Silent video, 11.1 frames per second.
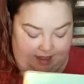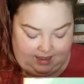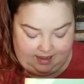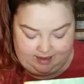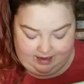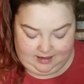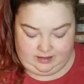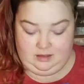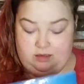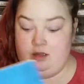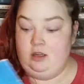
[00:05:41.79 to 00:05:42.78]
and
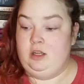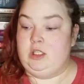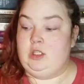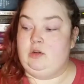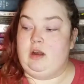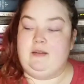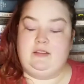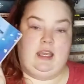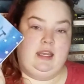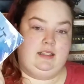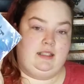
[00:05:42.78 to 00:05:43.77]
Giraffes
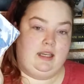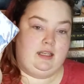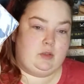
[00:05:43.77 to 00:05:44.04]
Can't Dance,